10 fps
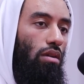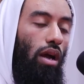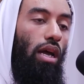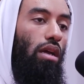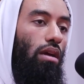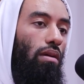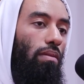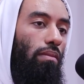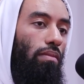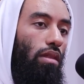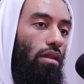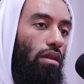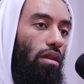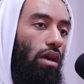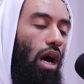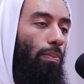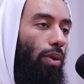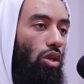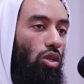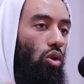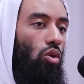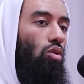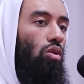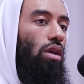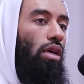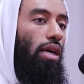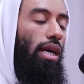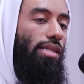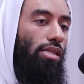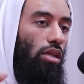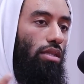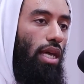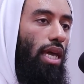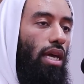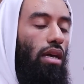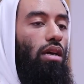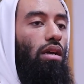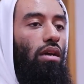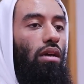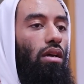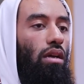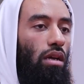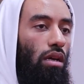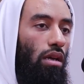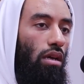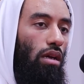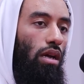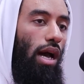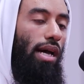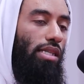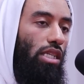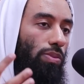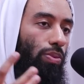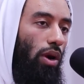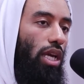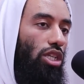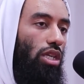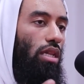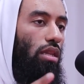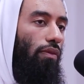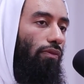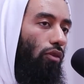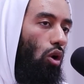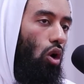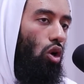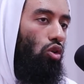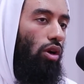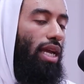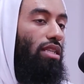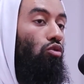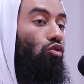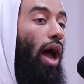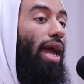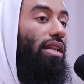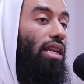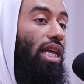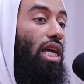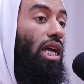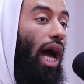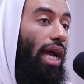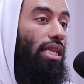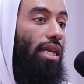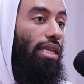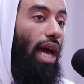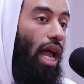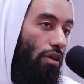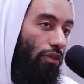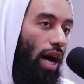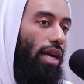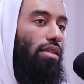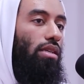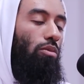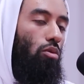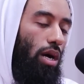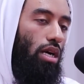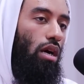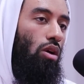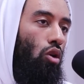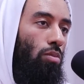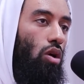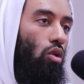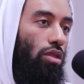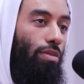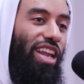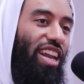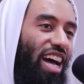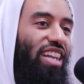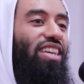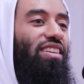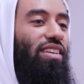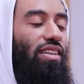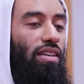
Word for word: right upon you is to take as inspiration the four great rightly guided caliphates Abu Bakr, Umar, Uthman, and Ali.